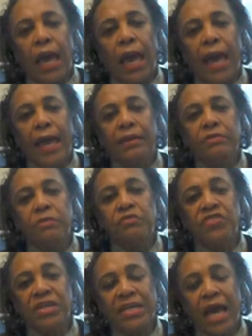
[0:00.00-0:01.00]
and
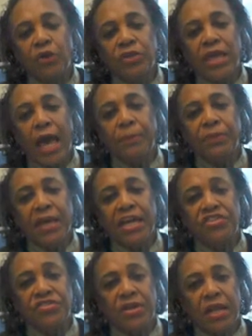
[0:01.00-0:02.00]
filling out the
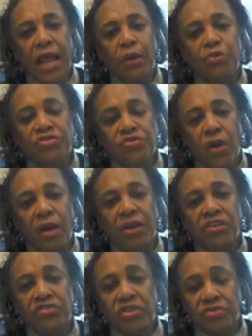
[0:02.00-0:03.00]
application, and I would strongly
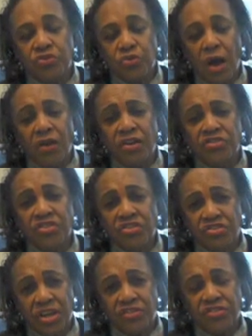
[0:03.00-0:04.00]

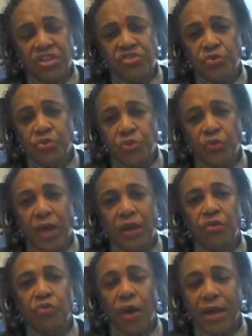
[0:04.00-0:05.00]
suggest that you do that
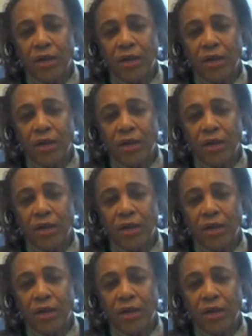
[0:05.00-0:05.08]
right